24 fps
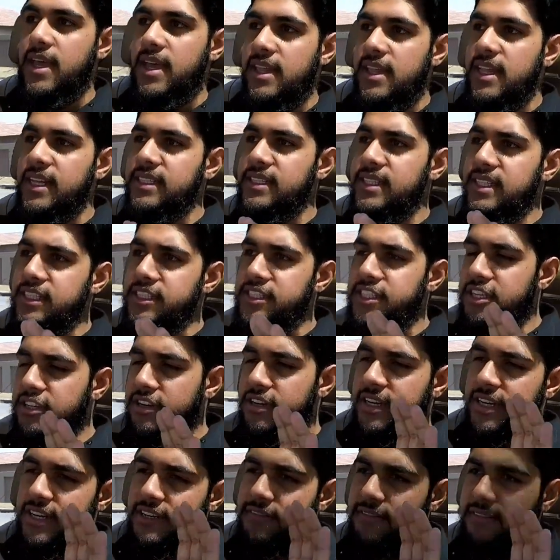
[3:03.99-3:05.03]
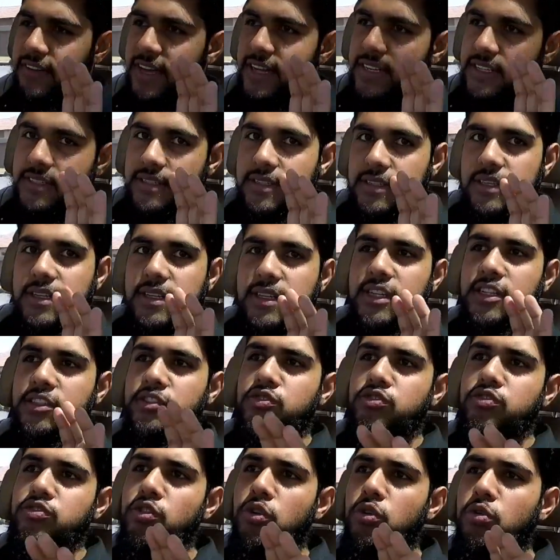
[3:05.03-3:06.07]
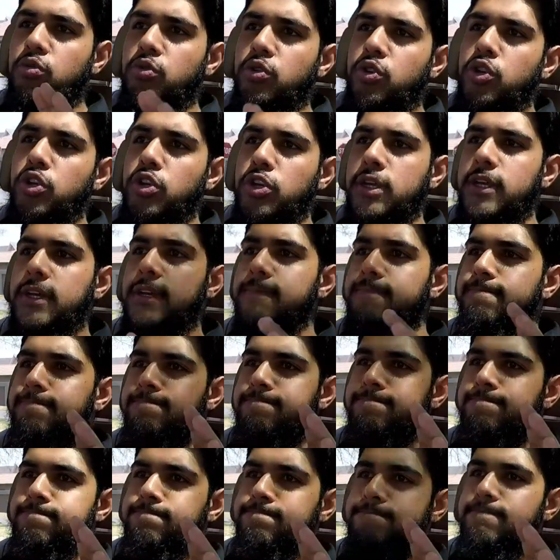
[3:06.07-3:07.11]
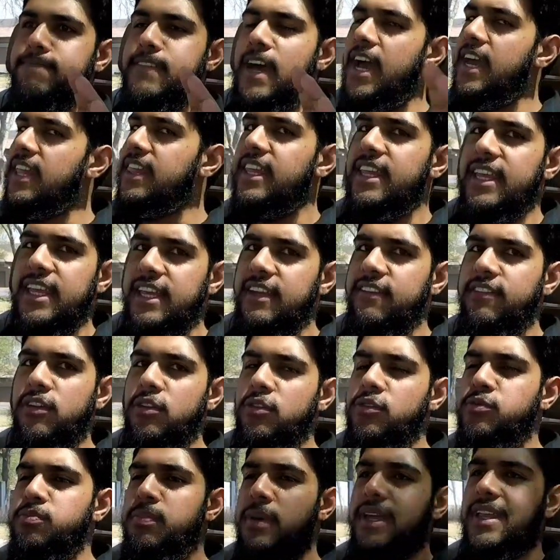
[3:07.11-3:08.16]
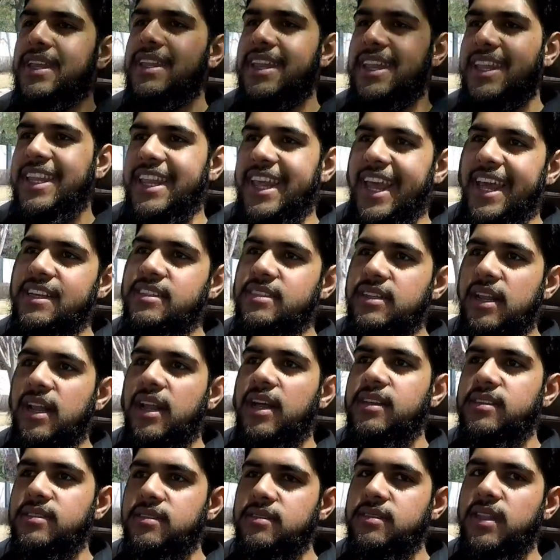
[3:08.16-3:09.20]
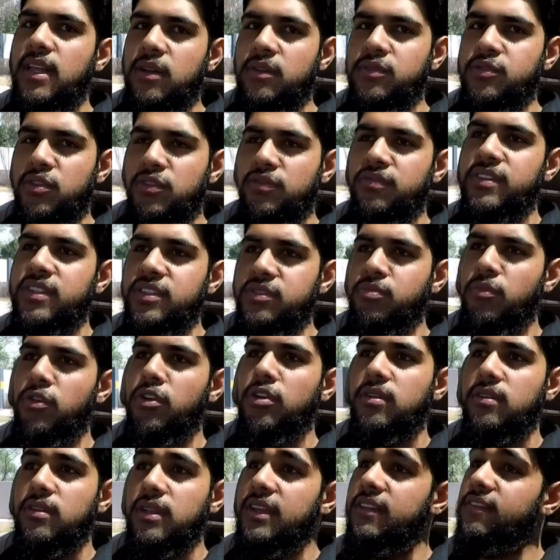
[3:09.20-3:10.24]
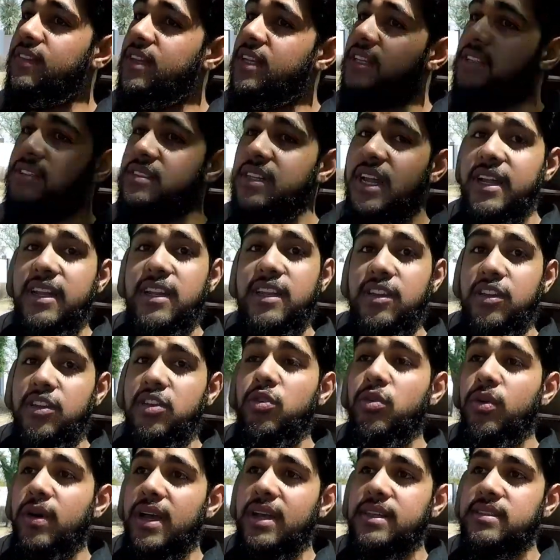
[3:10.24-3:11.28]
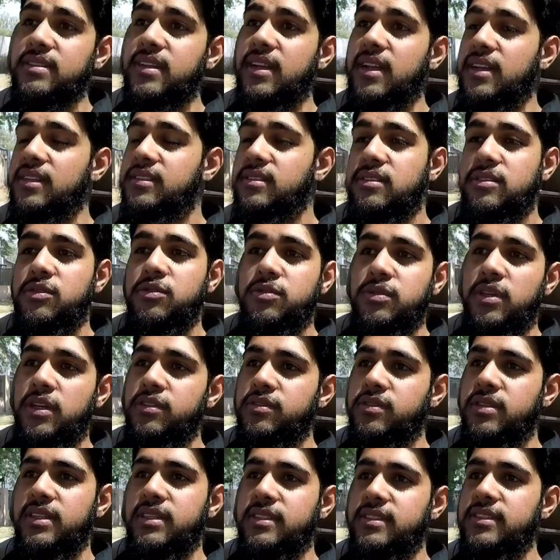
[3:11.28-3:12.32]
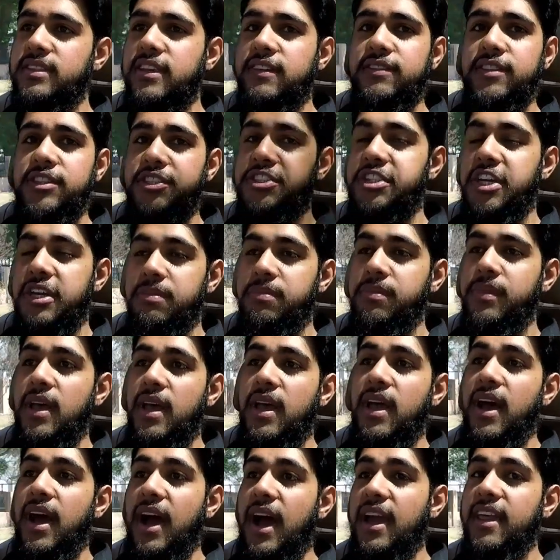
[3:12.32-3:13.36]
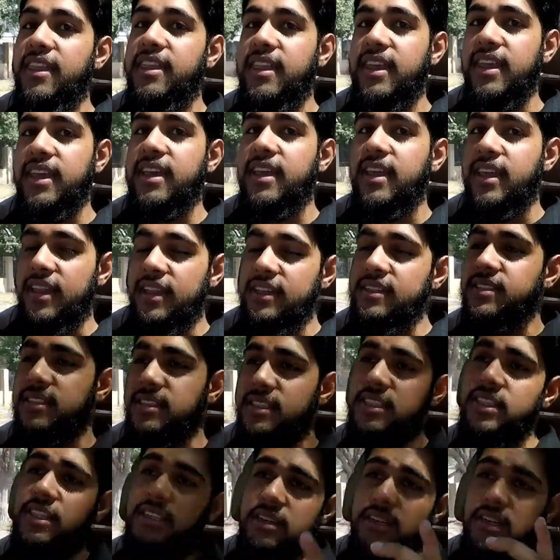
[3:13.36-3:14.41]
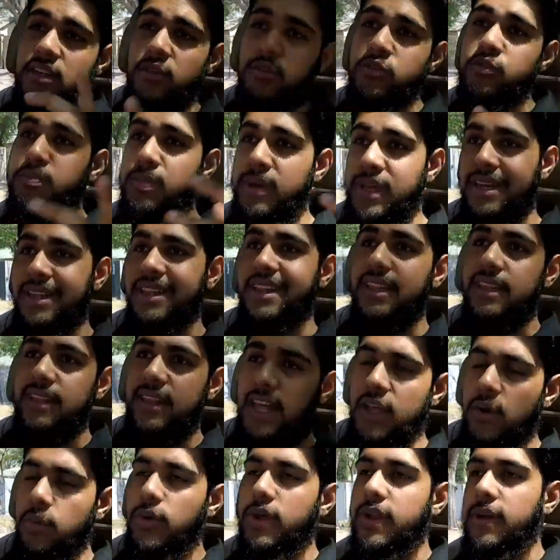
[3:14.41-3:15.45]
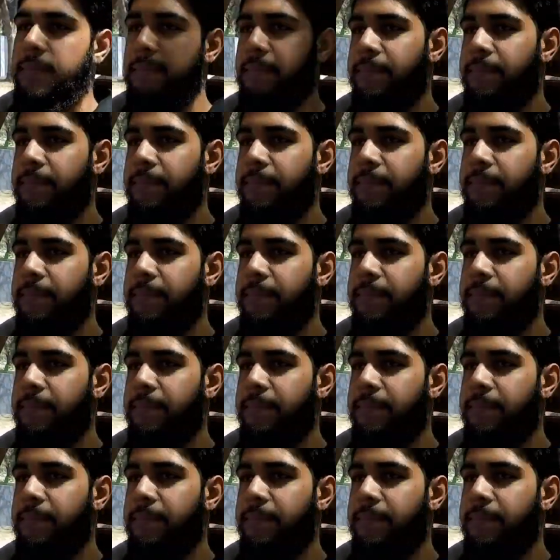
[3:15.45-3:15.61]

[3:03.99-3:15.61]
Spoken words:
This interior, in fact, is so good, I think it even looks better than the S-Class that was of this model. Even a slightly newer S-Class, the 2007 shape. I think this interior looks better than that one.